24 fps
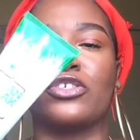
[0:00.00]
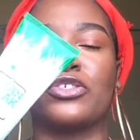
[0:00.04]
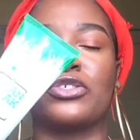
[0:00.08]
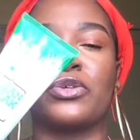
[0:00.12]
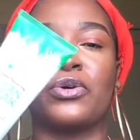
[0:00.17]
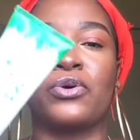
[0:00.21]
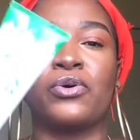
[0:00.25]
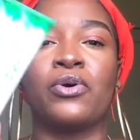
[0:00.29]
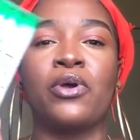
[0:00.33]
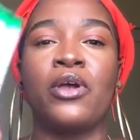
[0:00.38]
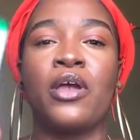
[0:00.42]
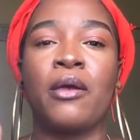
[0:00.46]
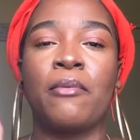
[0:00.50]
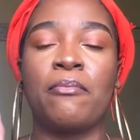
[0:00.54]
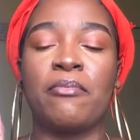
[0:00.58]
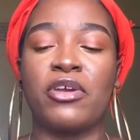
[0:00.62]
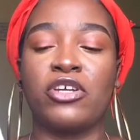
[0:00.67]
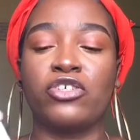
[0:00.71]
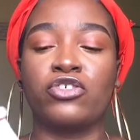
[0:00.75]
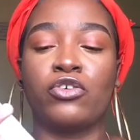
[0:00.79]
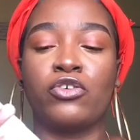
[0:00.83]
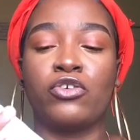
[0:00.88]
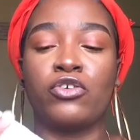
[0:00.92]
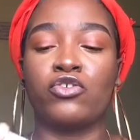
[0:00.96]
so make
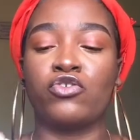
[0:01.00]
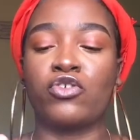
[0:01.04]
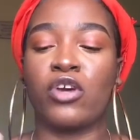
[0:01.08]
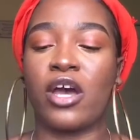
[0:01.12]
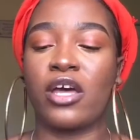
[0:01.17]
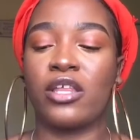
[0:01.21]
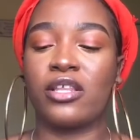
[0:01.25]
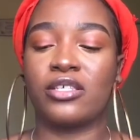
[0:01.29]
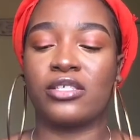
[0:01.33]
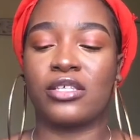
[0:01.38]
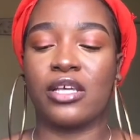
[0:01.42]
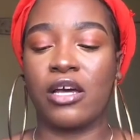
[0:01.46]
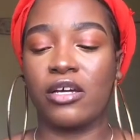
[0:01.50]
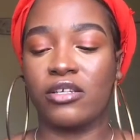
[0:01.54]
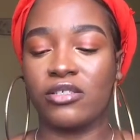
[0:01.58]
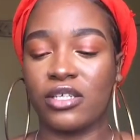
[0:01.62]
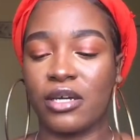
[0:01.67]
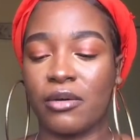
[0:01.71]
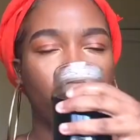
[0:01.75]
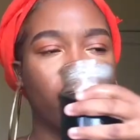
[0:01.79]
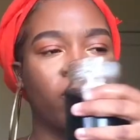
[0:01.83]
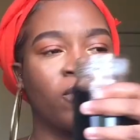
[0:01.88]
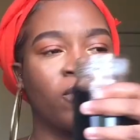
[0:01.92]
sure you try this out.